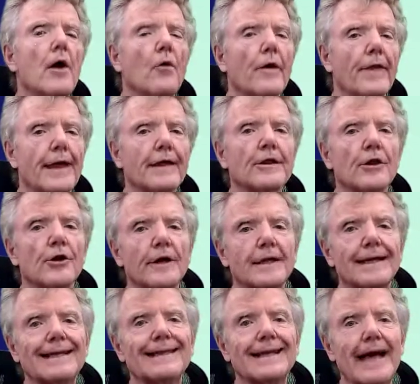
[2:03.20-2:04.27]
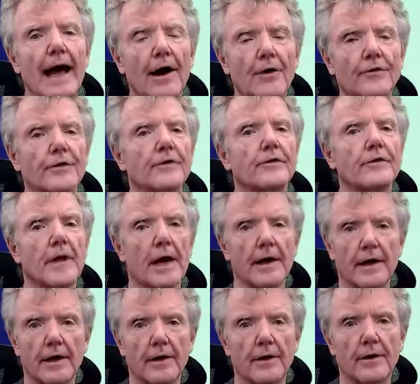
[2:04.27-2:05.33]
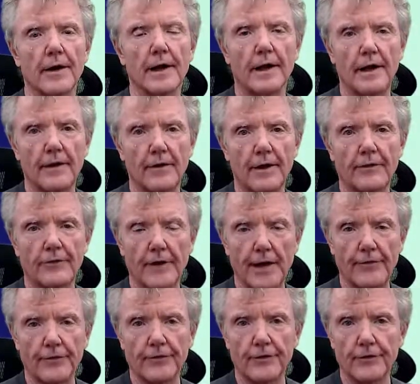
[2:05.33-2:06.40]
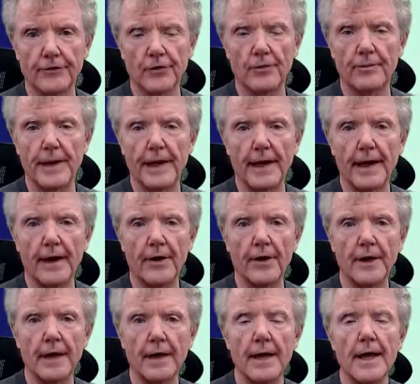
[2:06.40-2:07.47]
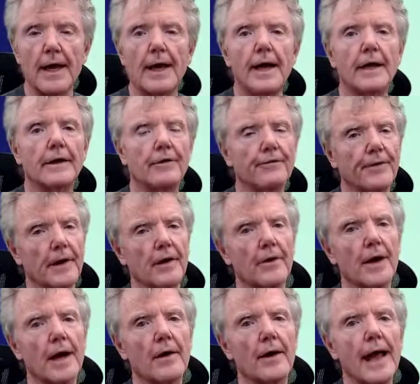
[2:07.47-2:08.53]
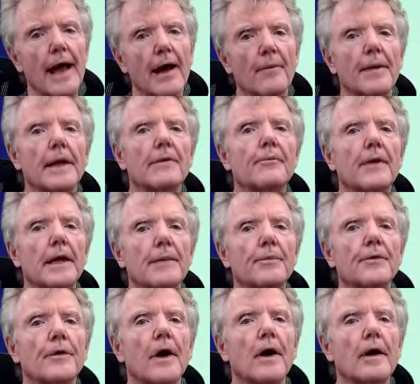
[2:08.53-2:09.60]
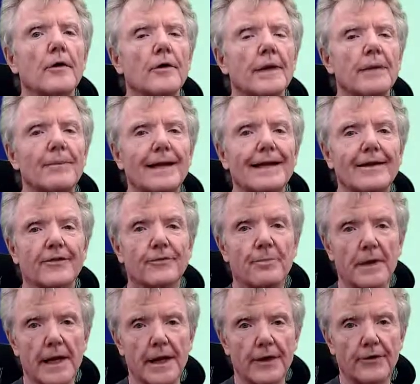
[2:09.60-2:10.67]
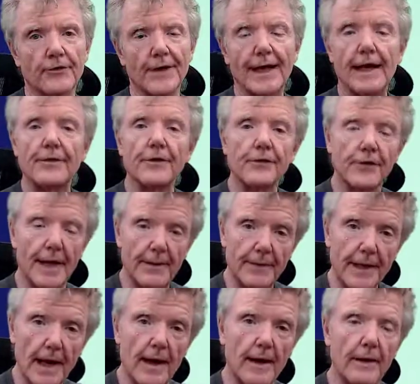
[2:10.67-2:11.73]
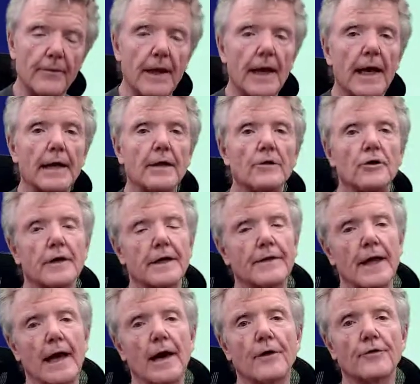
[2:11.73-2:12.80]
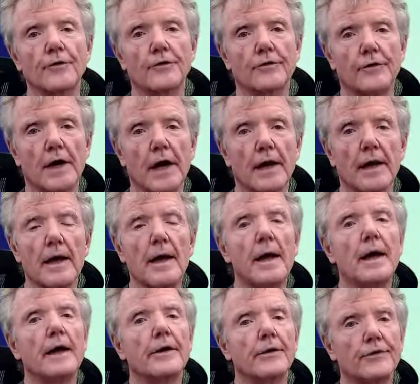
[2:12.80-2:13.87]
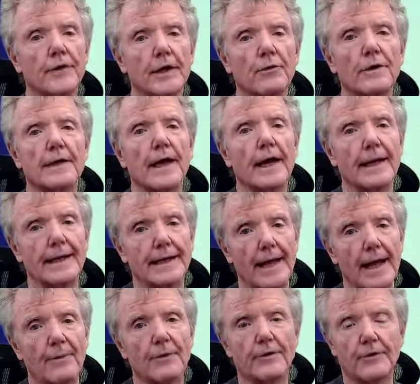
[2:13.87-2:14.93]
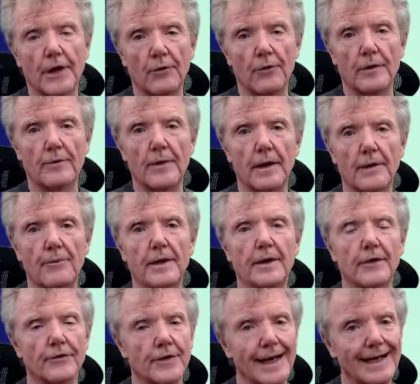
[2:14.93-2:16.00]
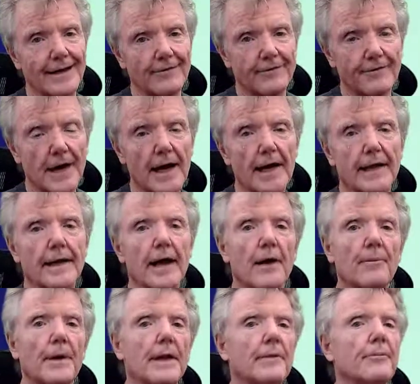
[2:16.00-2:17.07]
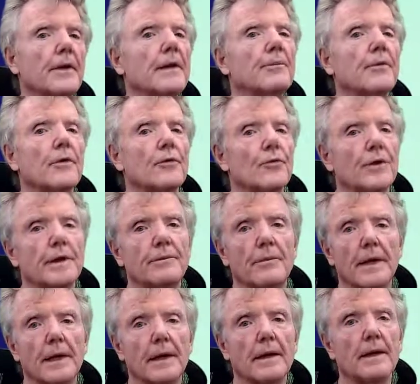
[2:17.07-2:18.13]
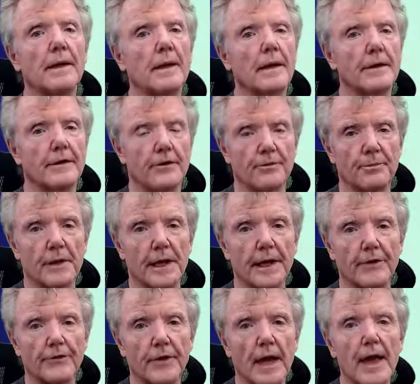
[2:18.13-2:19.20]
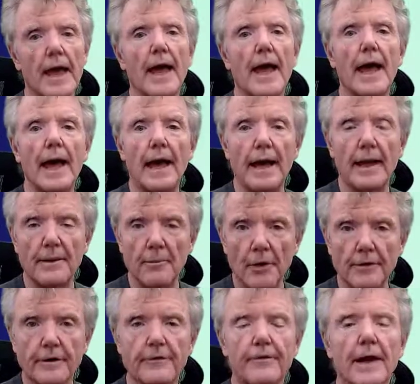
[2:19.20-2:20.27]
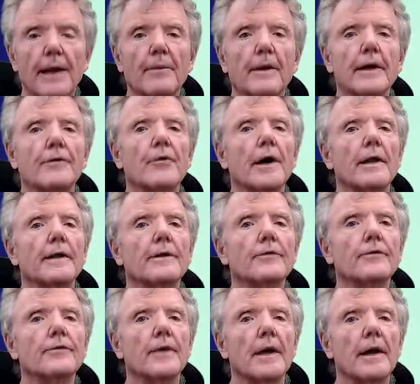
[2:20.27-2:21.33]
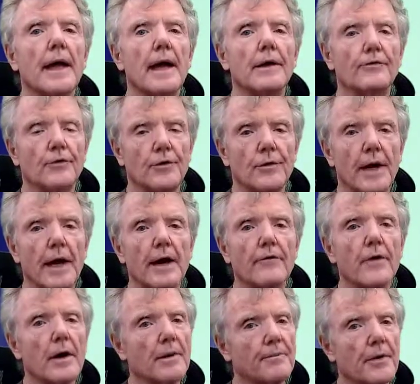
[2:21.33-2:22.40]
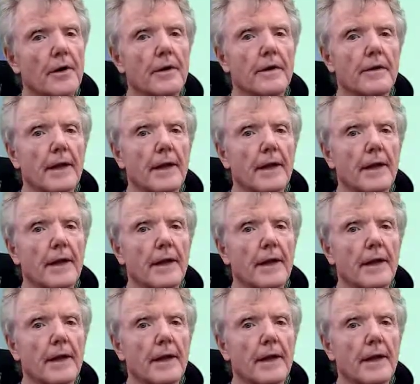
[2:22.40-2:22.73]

where they looked at the housing stock here in the San Francisco Bay Area to figure out how many people are going to be displaced. And at the same time, they had to look at the housing stock to see what kind of damage there would be because that defined how many people would be displaced. And multifamily dwellings, uh, as you have, are part of